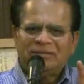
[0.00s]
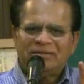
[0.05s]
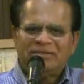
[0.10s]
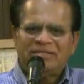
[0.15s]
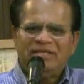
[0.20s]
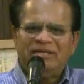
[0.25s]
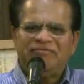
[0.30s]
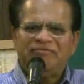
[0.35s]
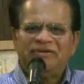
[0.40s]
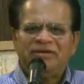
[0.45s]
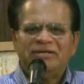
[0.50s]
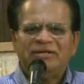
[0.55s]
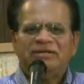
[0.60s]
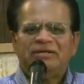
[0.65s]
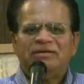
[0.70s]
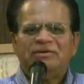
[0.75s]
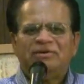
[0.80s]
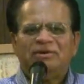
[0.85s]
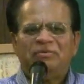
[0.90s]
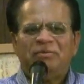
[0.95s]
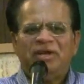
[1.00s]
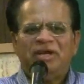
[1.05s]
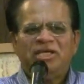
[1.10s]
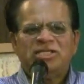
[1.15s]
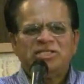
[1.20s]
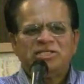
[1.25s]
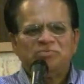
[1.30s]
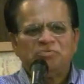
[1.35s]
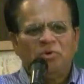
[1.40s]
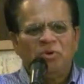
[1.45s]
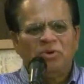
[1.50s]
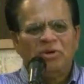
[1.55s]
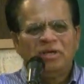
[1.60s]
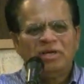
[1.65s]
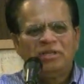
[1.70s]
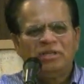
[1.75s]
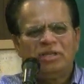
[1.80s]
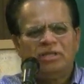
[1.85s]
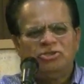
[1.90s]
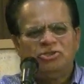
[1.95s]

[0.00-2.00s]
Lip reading: Stephen, when he spoke,